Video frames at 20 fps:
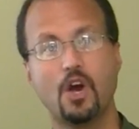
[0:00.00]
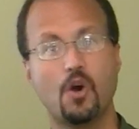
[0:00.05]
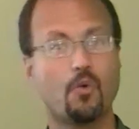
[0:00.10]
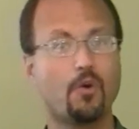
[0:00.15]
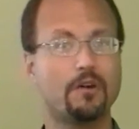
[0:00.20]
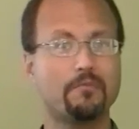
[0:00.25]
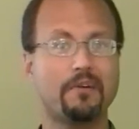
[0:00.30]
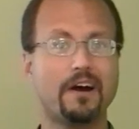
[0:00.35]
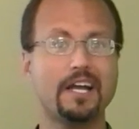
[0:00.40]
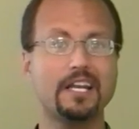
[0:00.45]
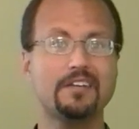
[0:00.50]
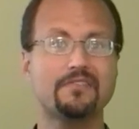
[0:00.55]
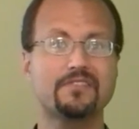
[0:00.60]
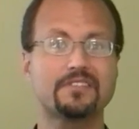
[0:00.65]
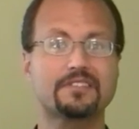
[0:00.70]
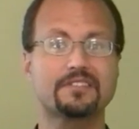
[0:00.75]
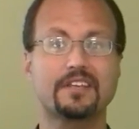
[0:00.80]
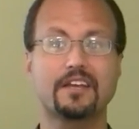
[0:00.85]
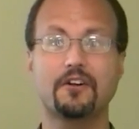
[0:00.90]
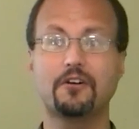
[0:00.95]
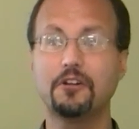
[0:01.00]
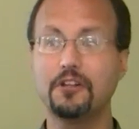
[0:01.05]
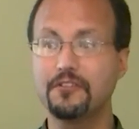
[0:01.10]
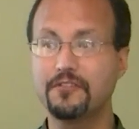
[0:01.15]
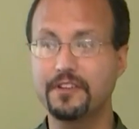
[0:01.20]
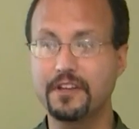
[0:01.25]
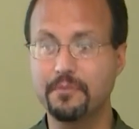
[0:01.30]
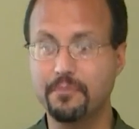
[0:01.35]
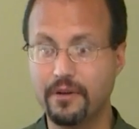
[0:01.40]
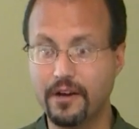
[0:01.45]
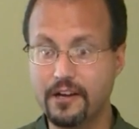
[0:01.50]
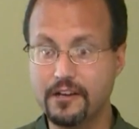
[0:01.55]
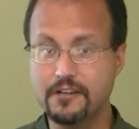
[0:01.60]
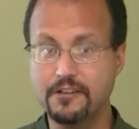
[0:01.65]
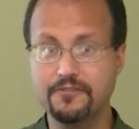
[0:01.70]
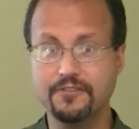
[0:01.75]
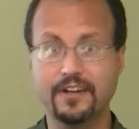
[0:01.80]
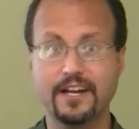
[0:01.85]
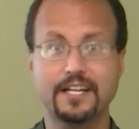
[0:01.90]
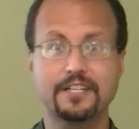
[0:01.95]
One might even say all of the
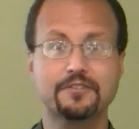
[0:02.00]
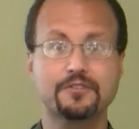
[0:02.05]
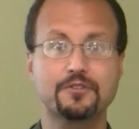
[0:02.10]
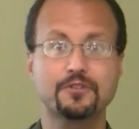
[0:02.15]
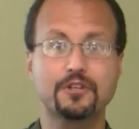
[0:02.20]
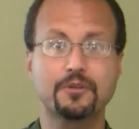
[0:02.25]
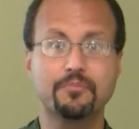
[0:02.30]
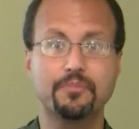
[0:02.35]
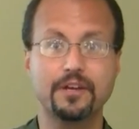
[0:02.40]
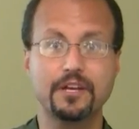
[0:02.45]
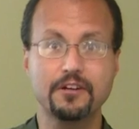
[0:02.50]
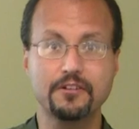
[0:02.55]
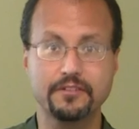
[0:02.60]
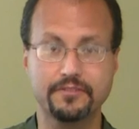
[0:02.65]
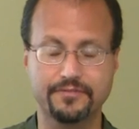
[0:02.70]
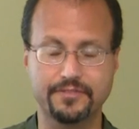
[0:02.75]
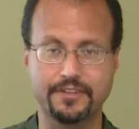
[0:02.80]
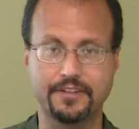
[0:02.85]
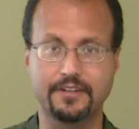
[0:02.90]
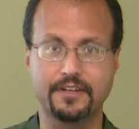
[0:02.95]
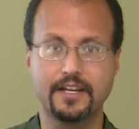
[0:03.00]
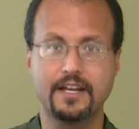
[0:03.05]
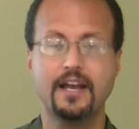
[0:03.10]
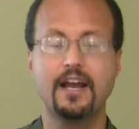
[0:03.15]
Apocrypha and Pseudepigrapha.